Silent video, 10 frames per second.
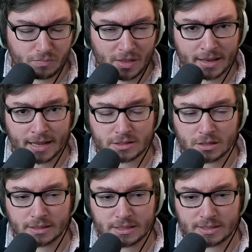And it has a
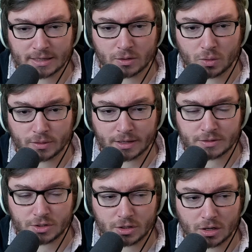90-second cooldown,
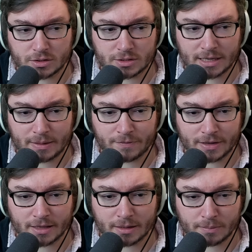so you can't just keep
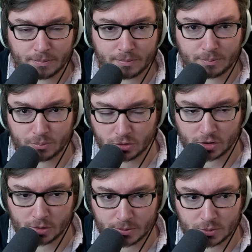flicking,
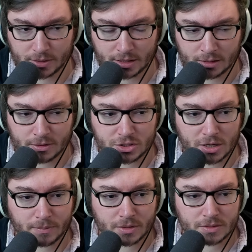between enemy
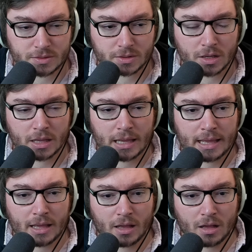champions.
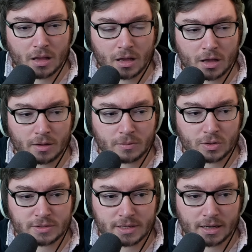
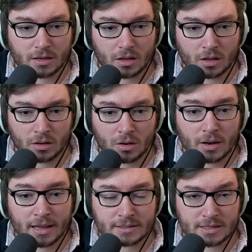You take a lot
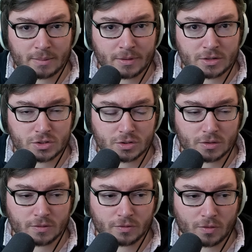less damage
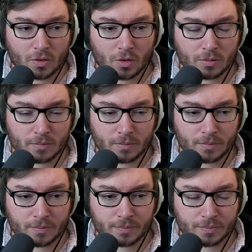
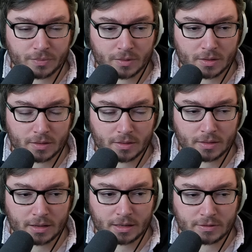from
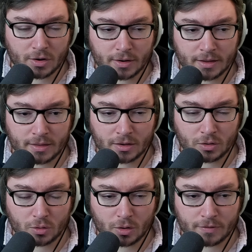the target that
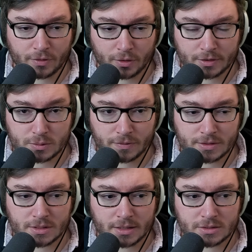you are focused with
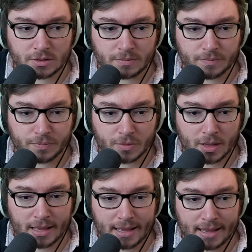this item,
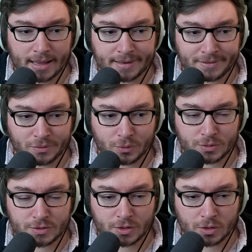and
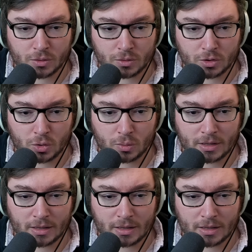also you